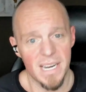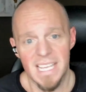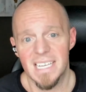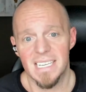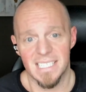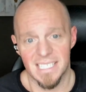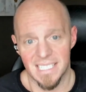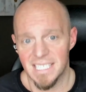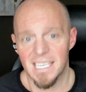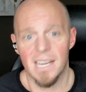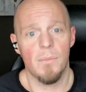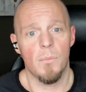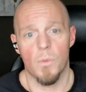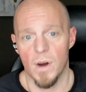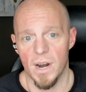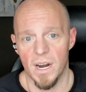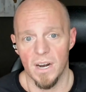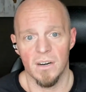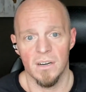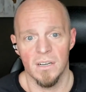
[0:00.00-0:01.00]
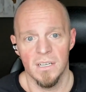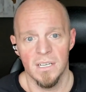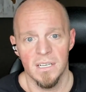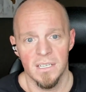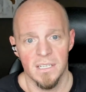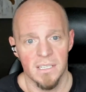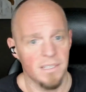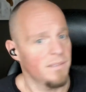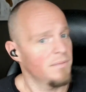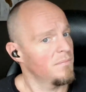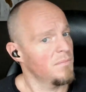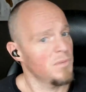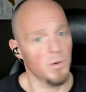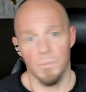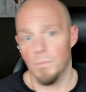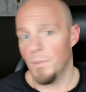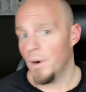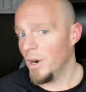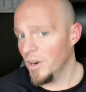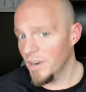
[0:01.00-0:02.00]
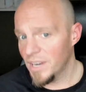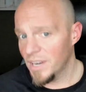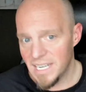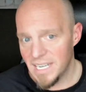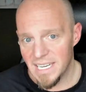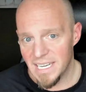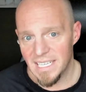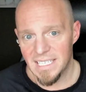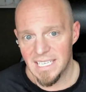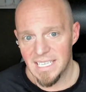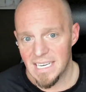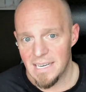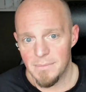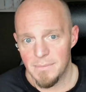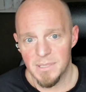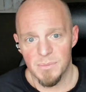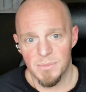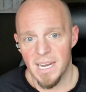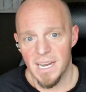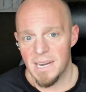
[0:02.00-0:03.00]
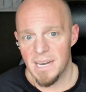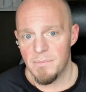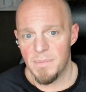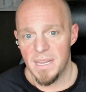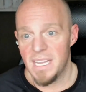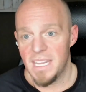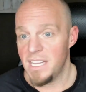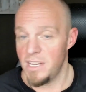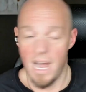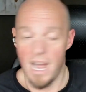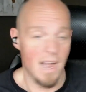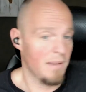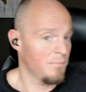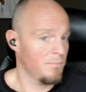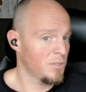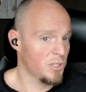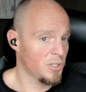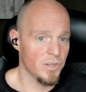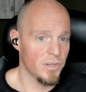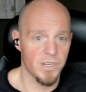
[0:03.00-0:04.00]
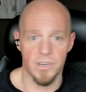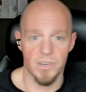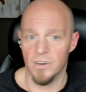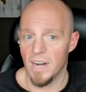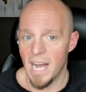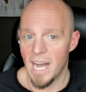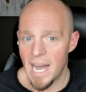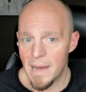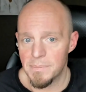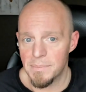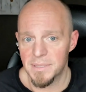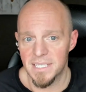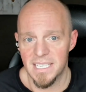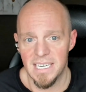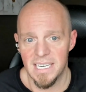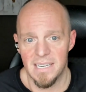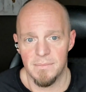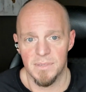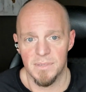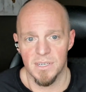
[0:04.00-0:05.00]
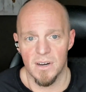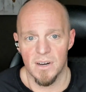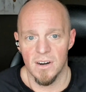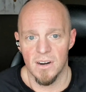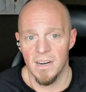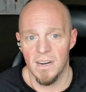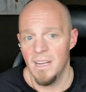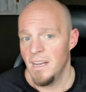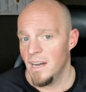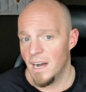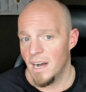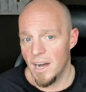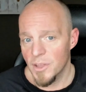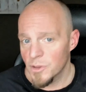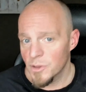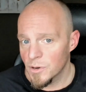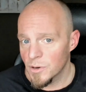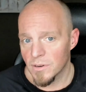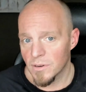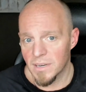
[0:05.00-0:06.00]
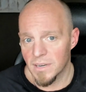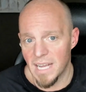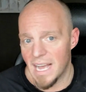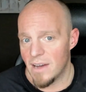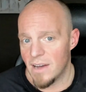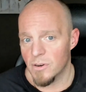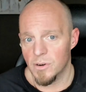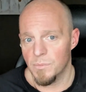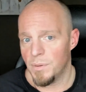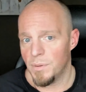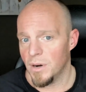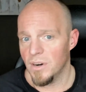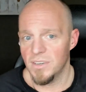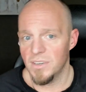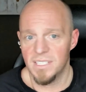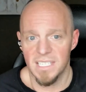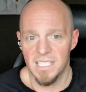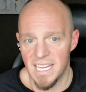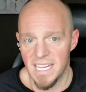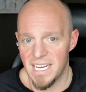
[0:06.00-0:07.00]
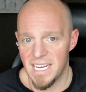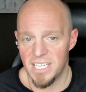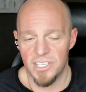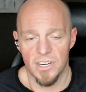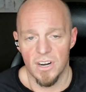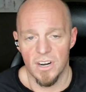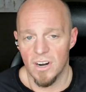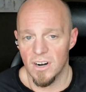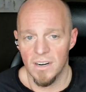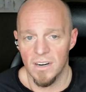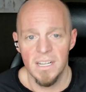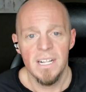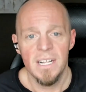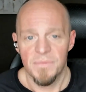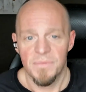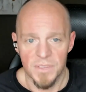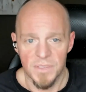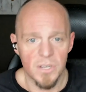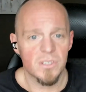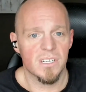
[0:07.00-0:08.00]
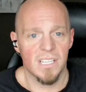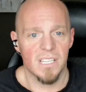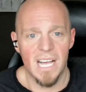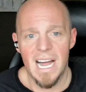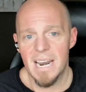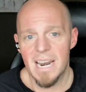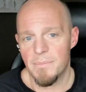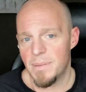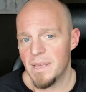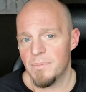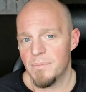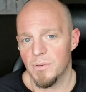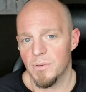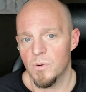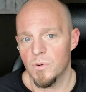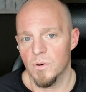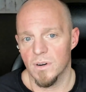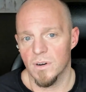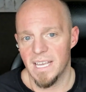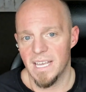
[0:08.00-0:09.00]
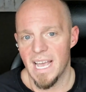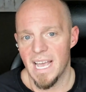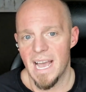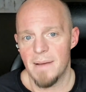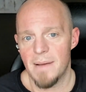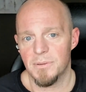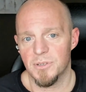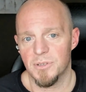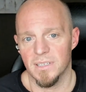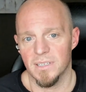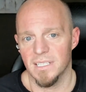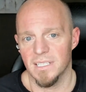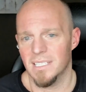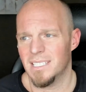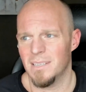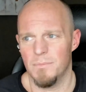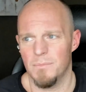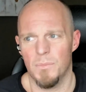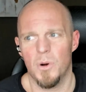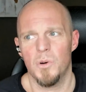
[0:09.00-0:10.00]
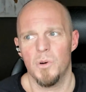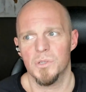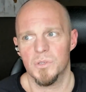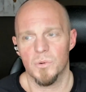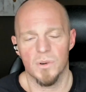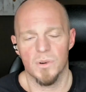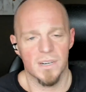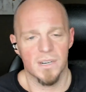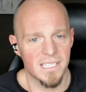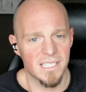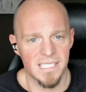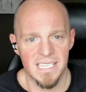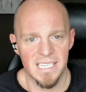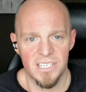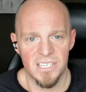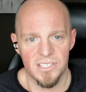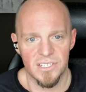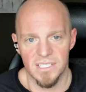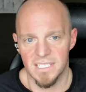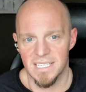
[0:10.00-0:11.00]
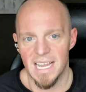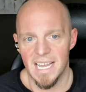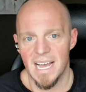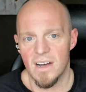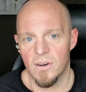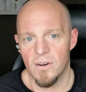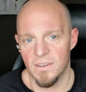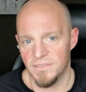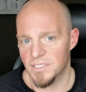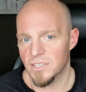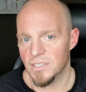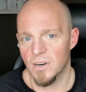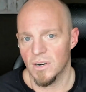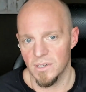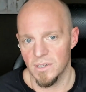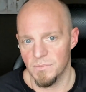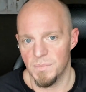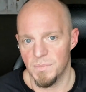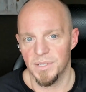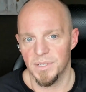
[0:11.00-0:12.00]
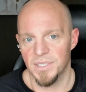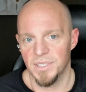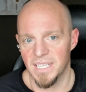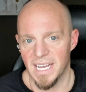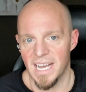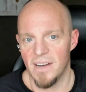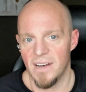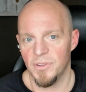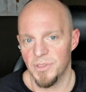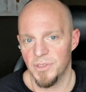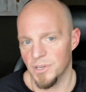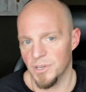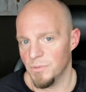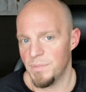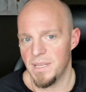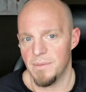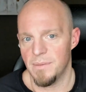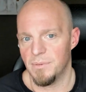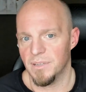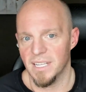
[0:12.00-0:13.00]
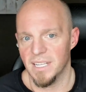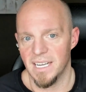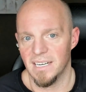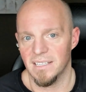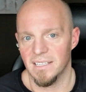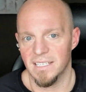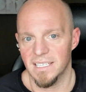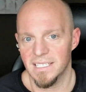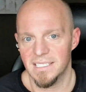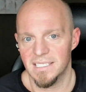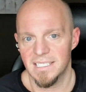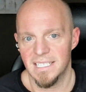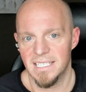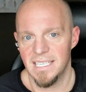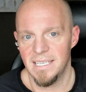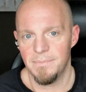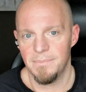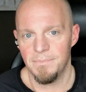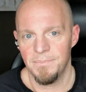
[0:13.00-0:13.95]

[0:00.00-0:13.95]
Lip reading: is somewhere. Your marketing teams might be, I'm sure your ops teams are, other counterparts in HR. There's a lot of people who are capturing this, and most organizations now have started building out their people analytics team.